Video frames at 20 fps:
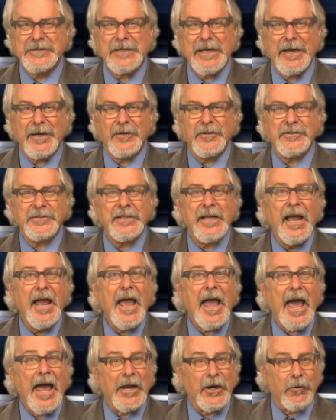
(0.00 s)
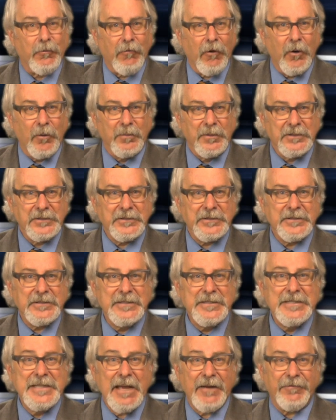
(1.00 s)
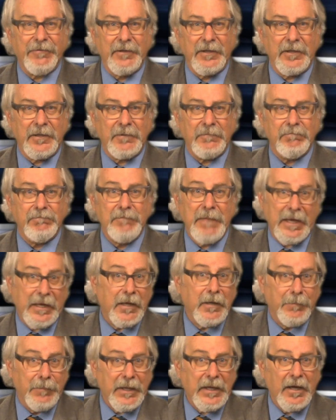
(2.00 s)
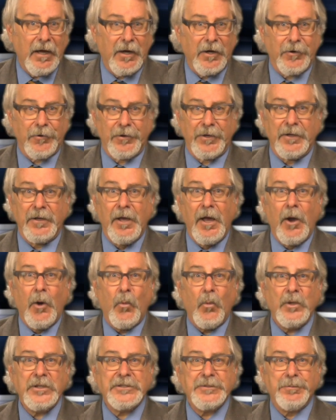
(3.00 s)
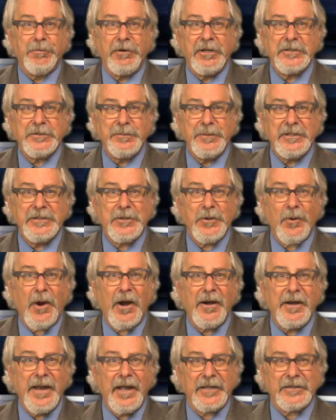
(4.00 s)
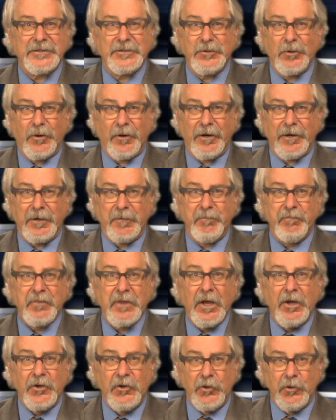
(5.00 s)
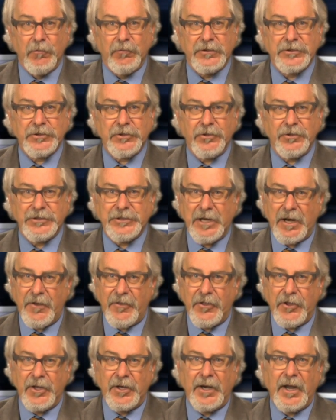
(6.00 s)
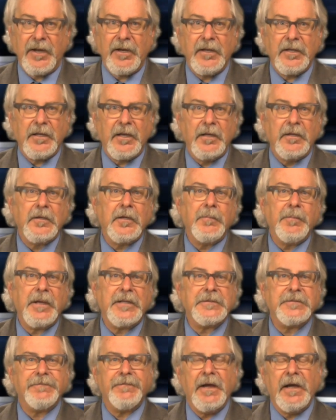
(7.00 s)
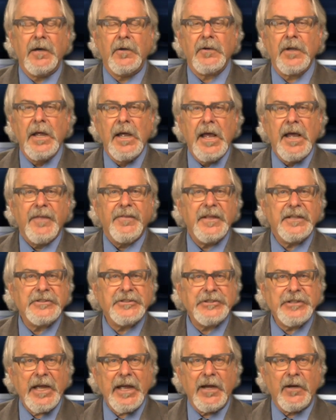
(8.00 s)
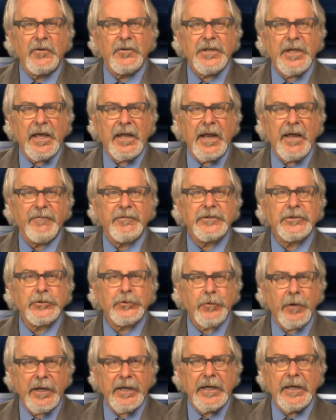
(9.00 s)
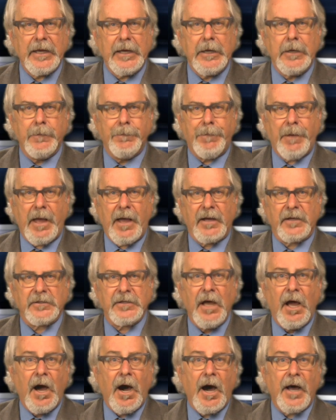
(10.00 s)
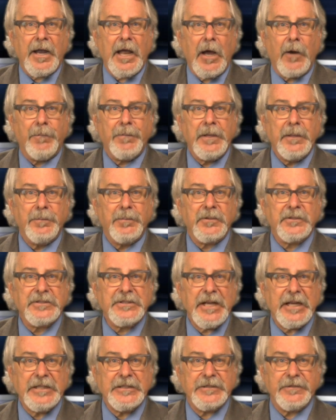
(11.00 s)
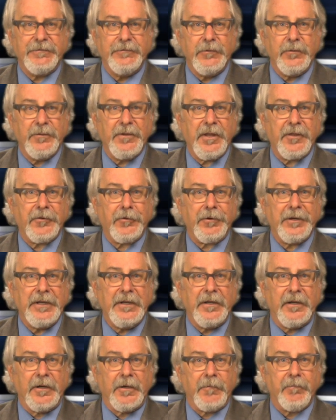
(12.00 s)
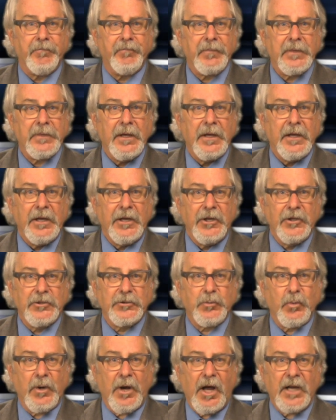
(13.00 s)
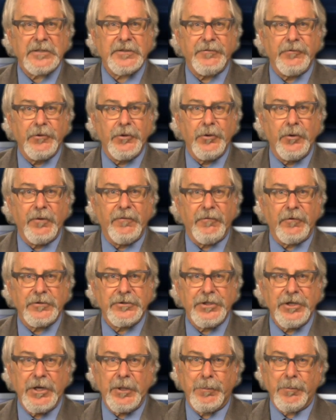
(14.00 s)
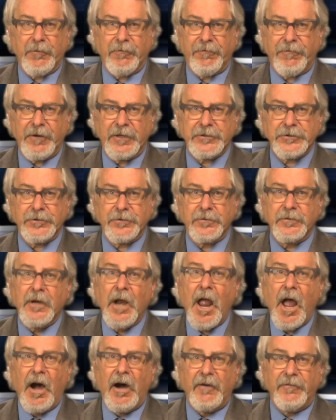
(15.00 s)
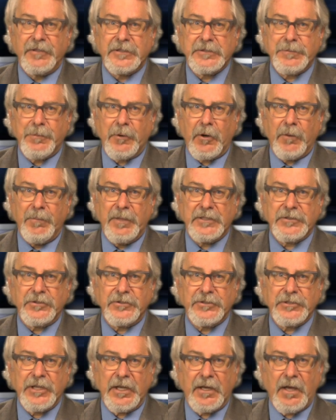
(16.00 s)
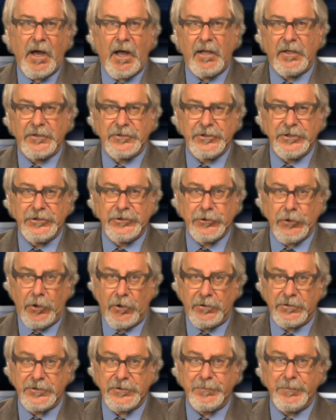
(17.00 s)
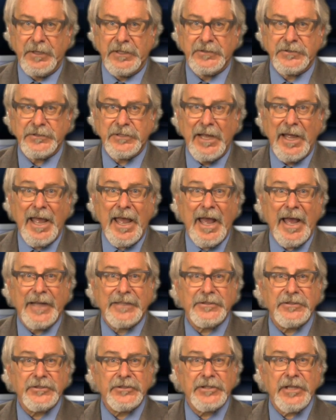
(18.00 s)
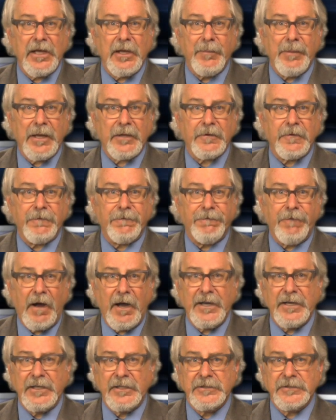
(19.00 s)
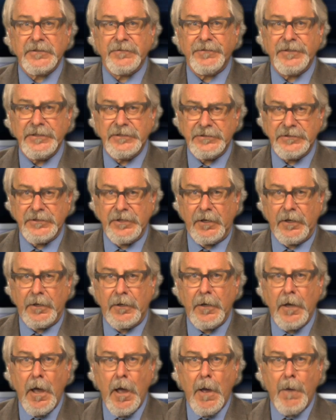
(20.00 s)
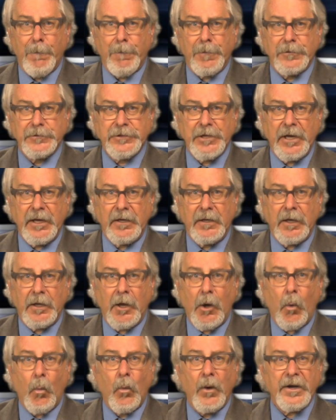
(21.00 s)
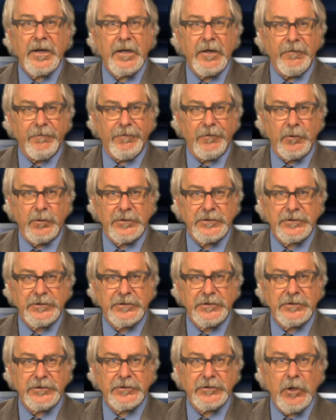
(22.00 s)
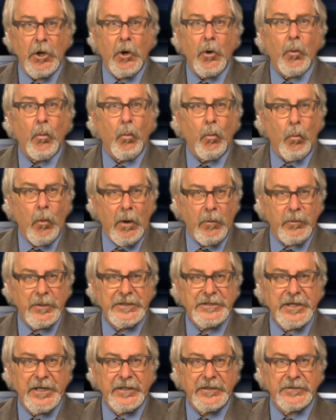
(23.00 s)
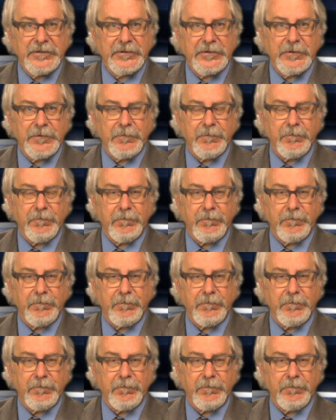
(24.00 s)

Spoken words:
sounds and aromas definitely making me hungry, which brings me to our next story. New research out of the United Kingdom has found that sound can have a striking impact on how people taste food that they're eating. Here's what Oxford University professor of experimental psychology Charles Spence had to say about the findings of his study pertaining what influences what we taste.